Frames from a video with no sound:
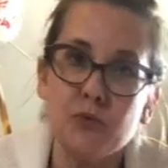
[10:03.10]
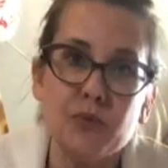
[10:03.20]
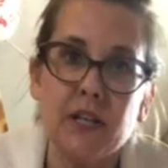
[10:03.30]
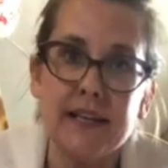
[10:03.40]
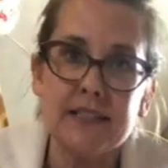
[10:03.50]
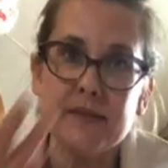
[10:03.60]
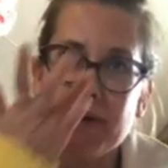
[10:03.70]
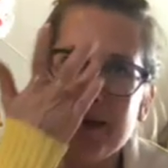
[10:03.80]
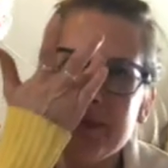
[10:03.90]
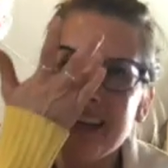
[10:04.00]
would like some
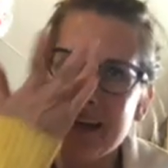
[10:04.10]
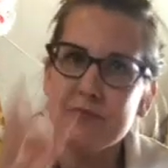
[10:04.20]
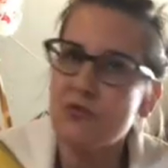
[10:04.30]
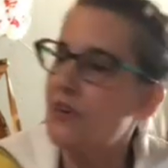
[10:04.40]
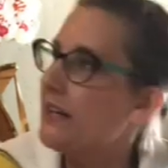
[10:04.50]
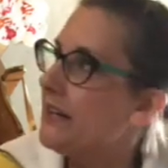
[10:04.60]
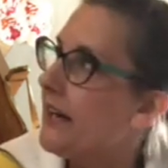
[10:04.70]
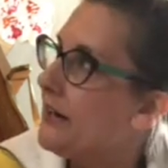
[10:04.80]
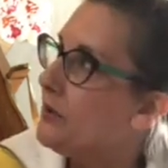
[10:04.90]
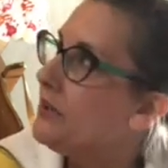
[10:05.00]
M&Ms right
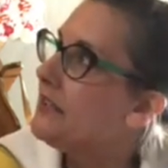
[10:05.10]
now.